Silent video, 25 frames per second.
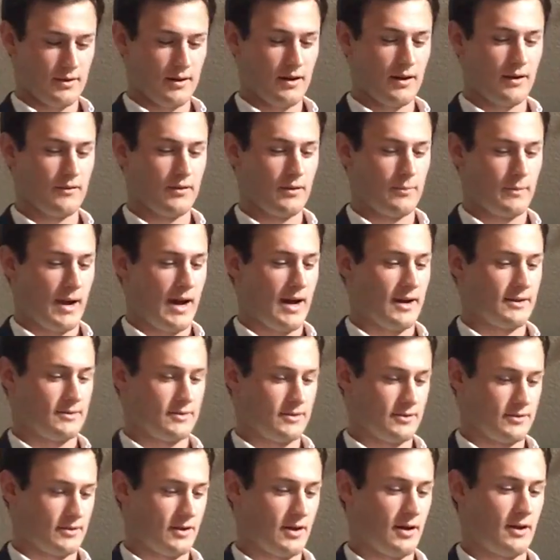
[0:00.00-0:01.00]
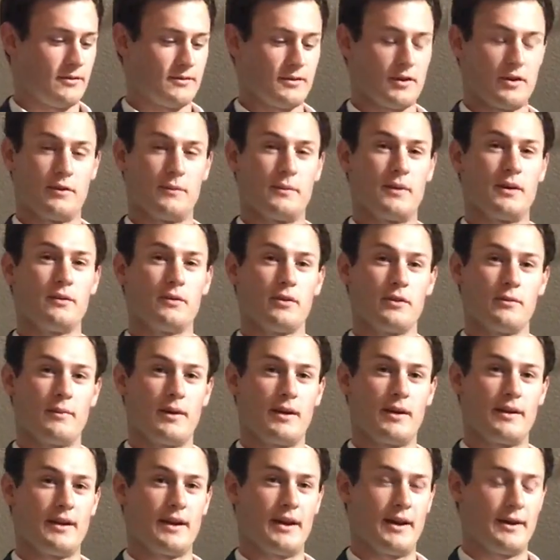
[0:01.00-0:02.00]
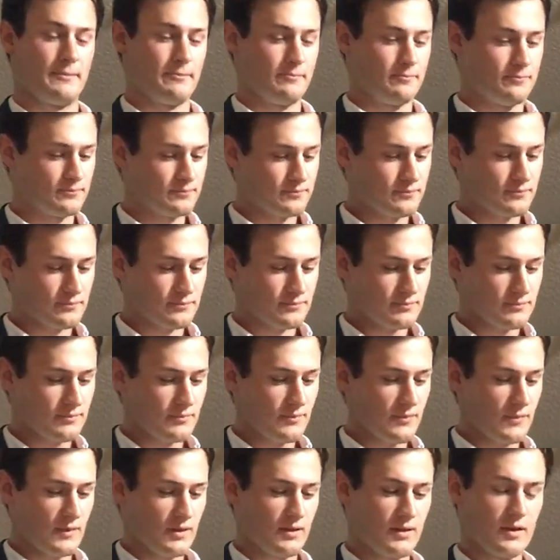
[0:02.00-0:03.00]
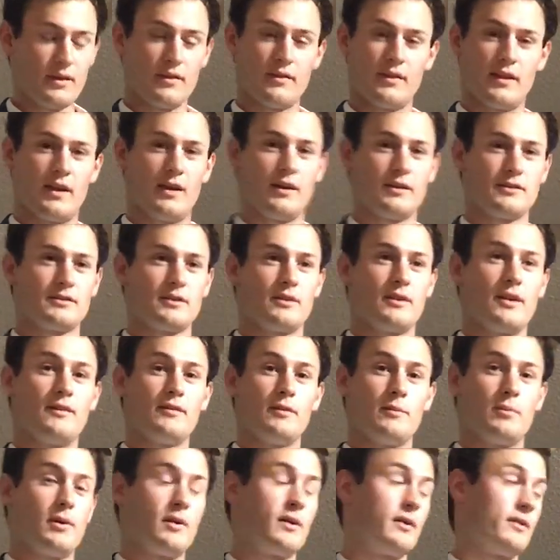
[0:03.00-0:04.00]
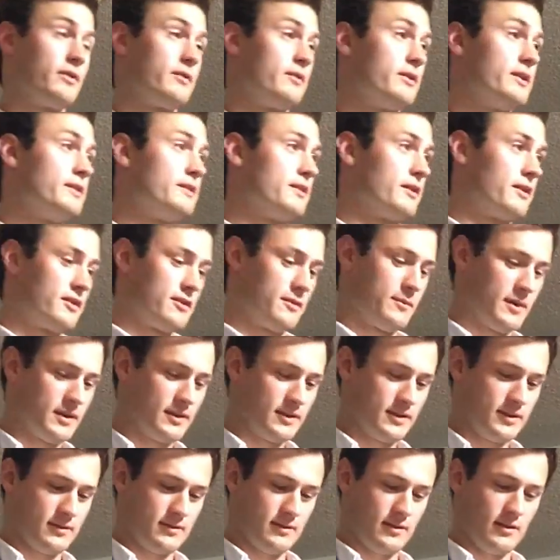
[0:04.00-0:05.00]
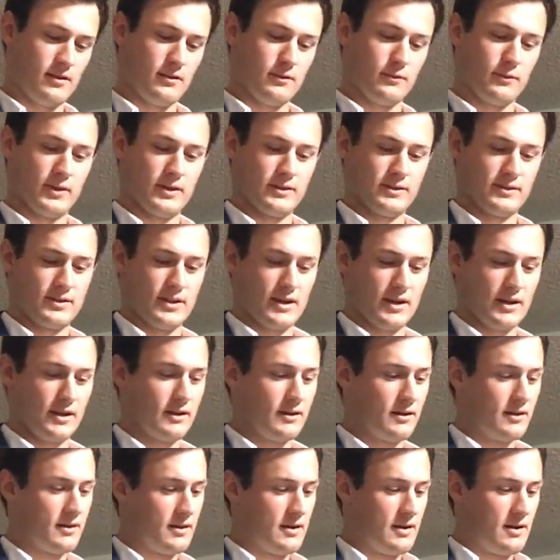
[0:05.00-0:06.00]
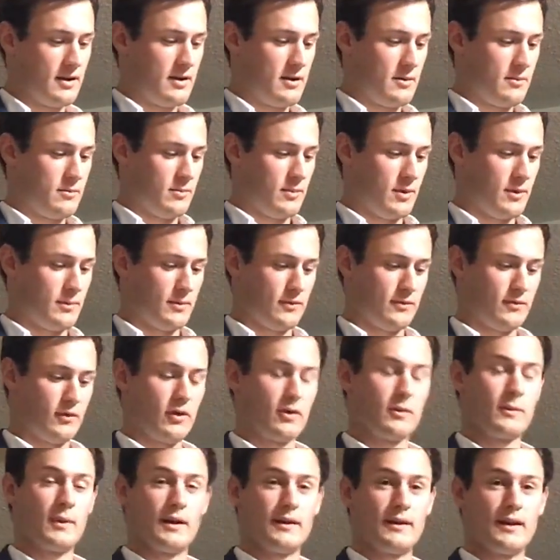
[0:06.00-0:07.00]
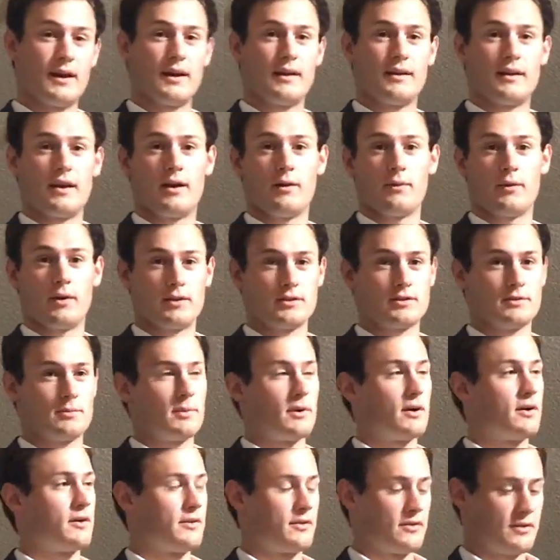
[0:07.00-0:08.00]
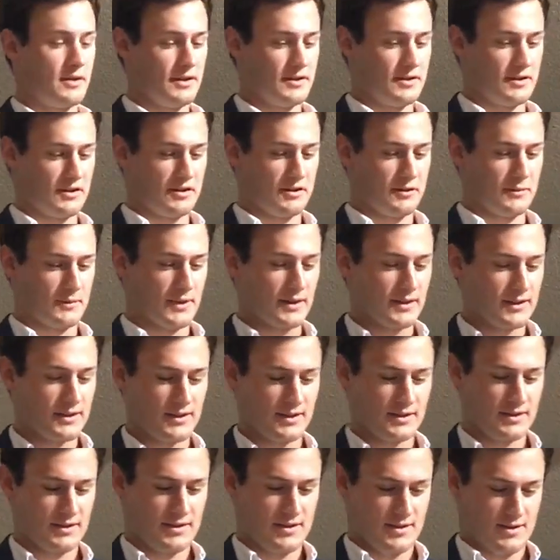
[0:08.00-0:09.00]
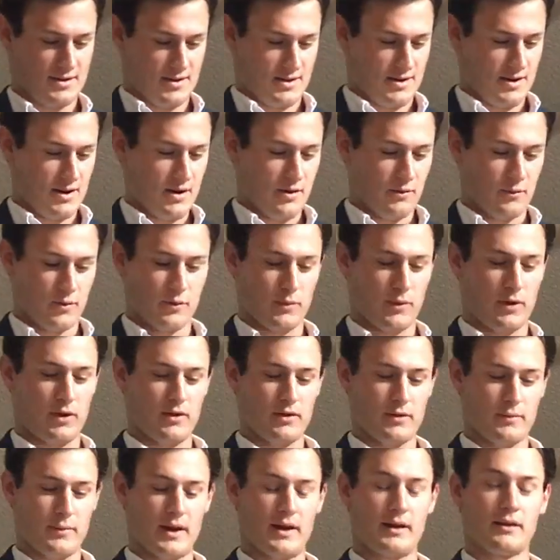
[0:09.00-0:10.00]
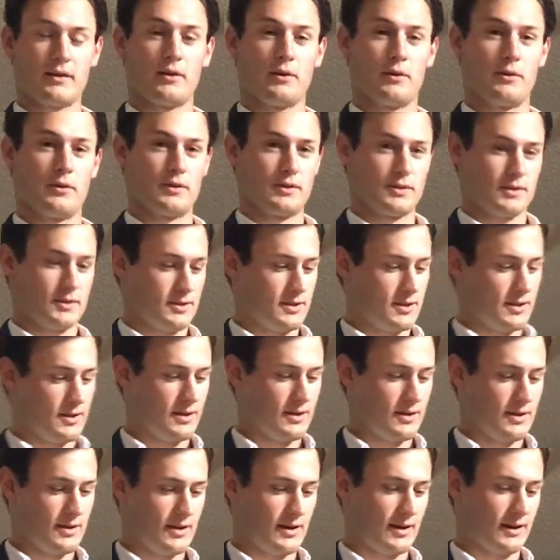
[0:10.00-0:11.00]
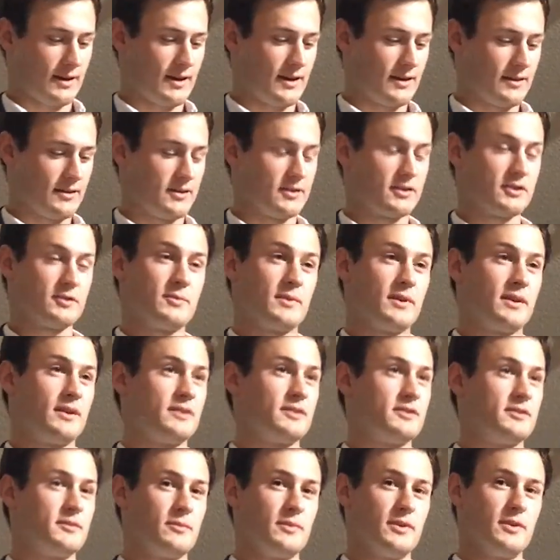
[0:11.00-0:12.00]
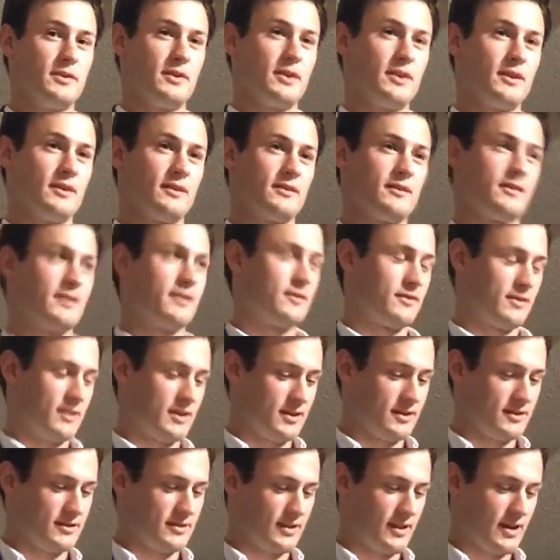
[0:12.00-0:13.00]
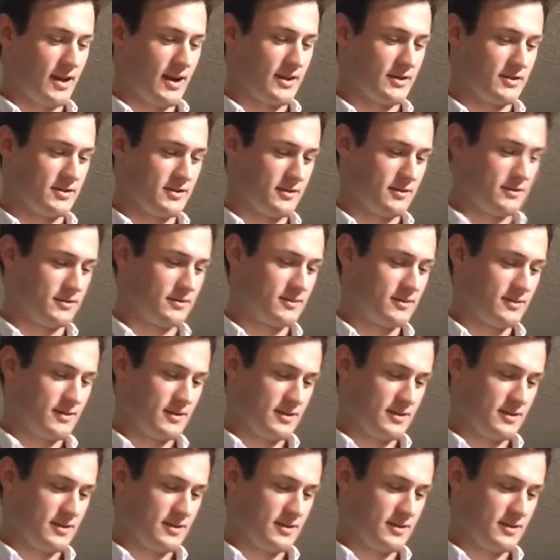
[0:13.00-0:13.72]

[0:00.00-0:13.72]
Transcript: of the Masters golf tournament with my dad. They also have the par 3 tournament on Wednesday, but before my dad and I watched the par 3 tournament, we walked the main course and I got to experience the beauty of Augusta National.